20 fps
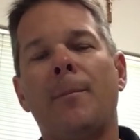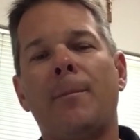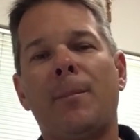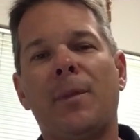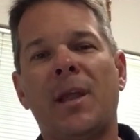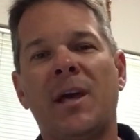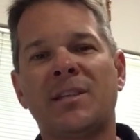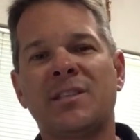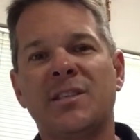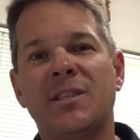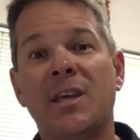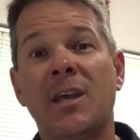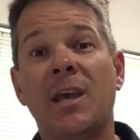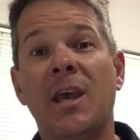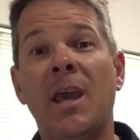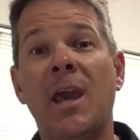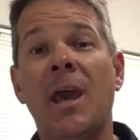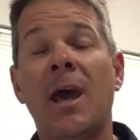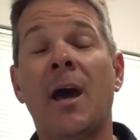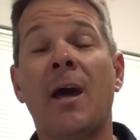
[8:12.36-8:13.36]
plus the
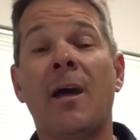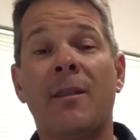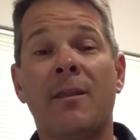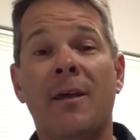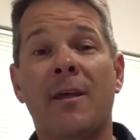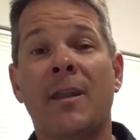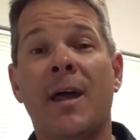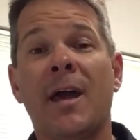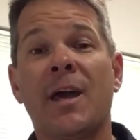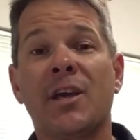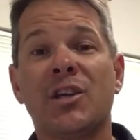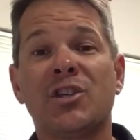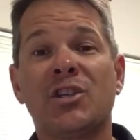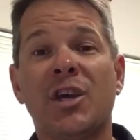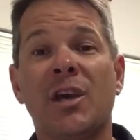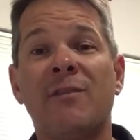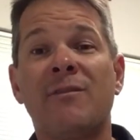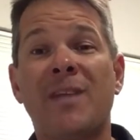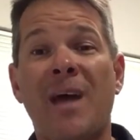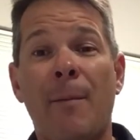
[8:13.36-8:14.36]
year that they
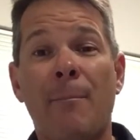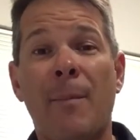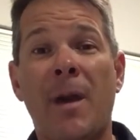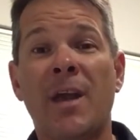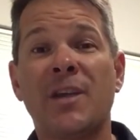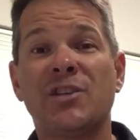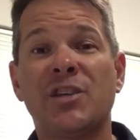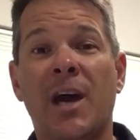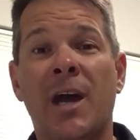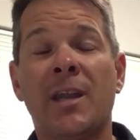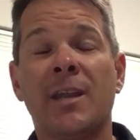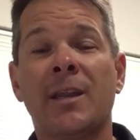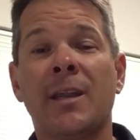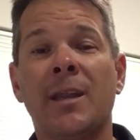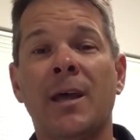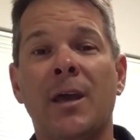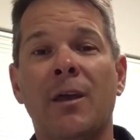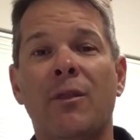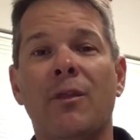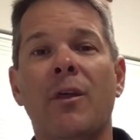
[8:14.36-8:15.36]
achieve that badge
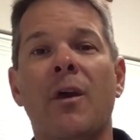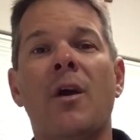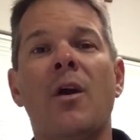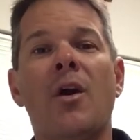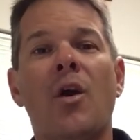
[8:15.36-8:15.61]
underneath.